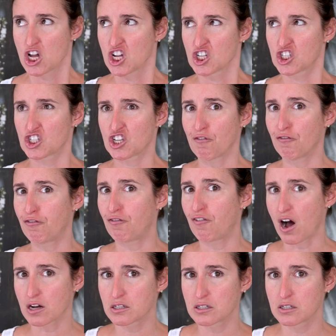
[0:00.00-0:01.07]
Some
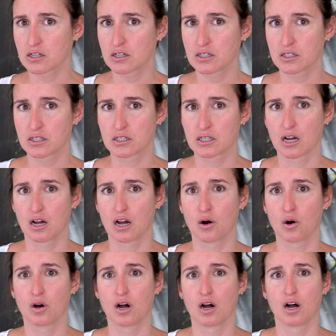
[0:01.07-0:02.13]
foxes
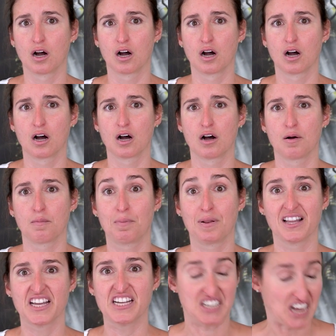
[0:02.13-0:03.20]

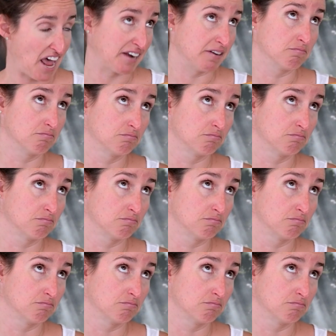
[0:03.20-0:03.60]
play dead,